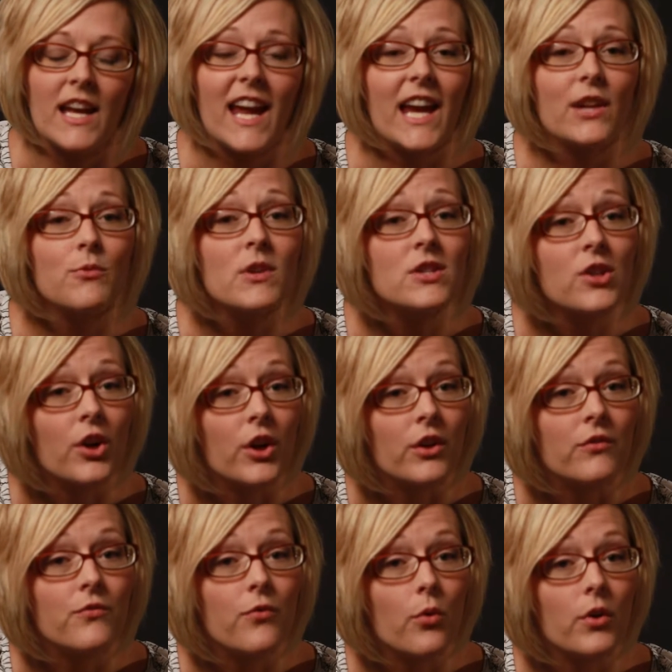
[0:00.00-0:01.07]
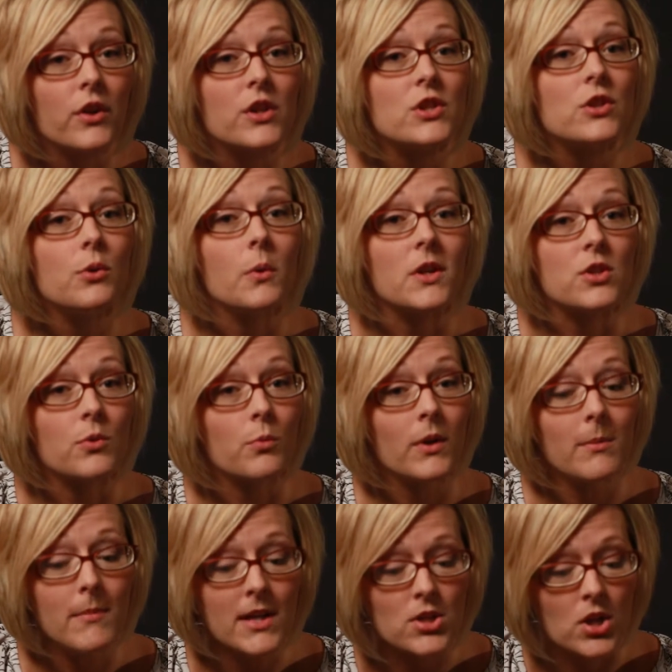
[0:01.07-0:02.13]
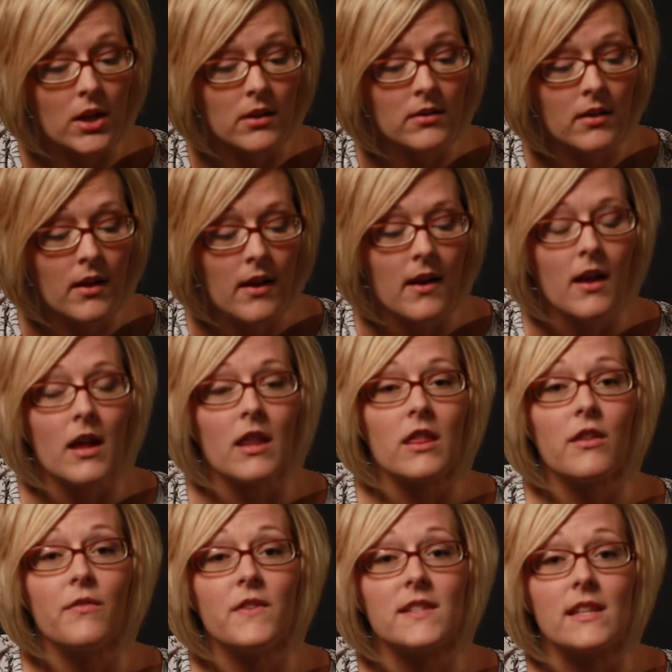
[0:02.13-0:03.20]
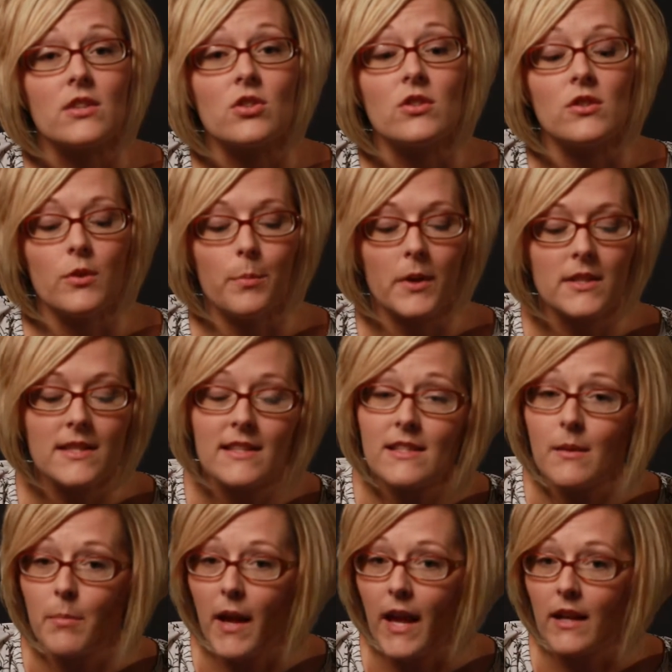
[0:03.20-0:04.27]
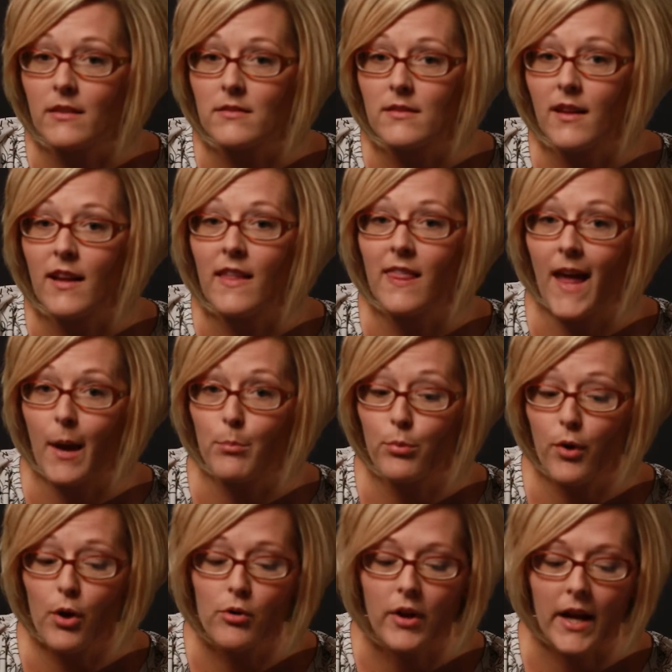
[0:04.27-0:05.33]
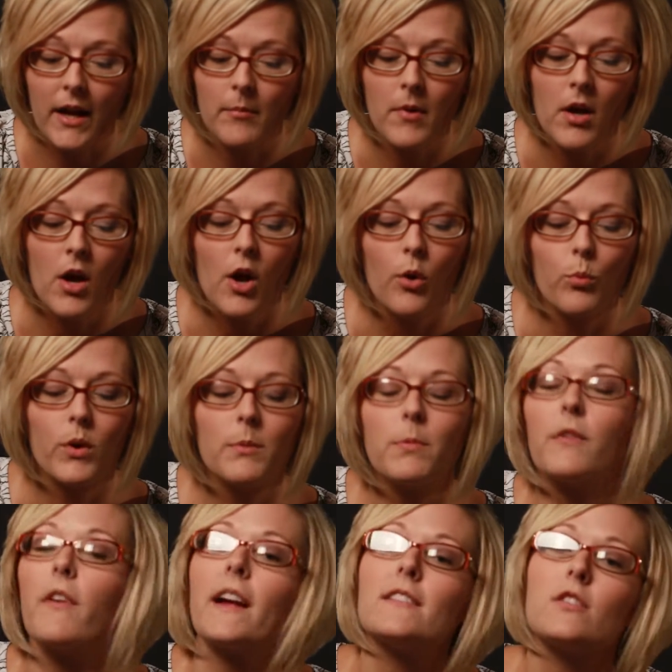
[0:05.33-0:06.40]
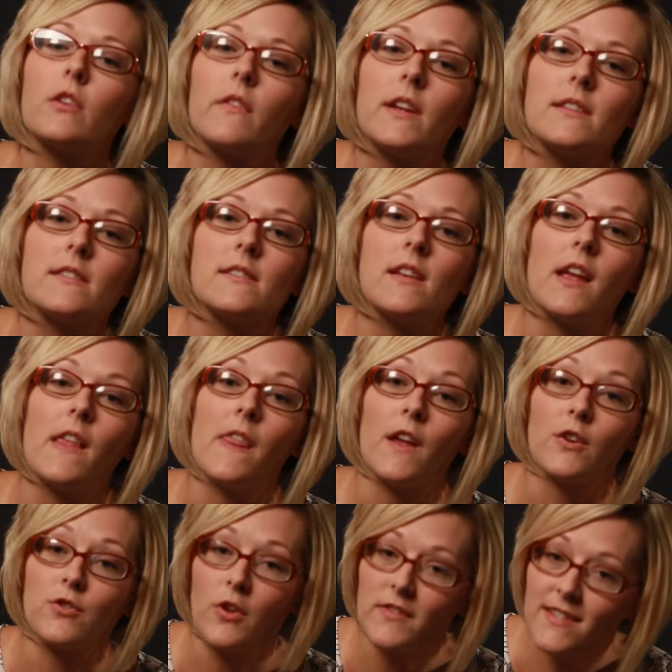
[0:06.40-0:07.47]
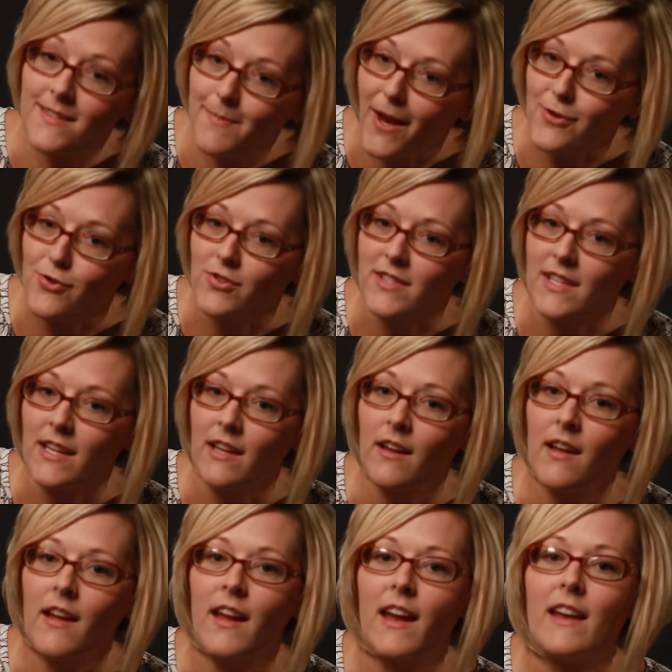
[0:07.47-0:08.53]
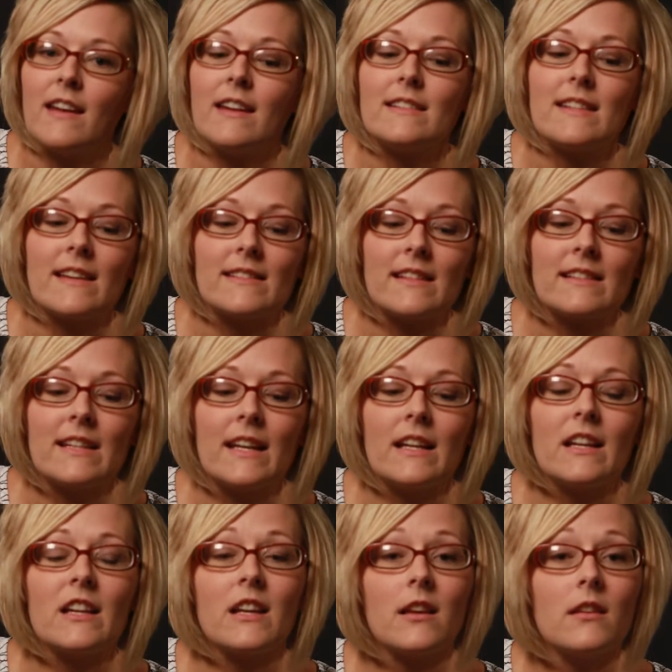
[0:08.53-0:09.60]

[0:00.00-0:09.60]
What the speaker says: In return for the tuition remission, the physicians who participate in that program would provide service in their chosen specialty in a designated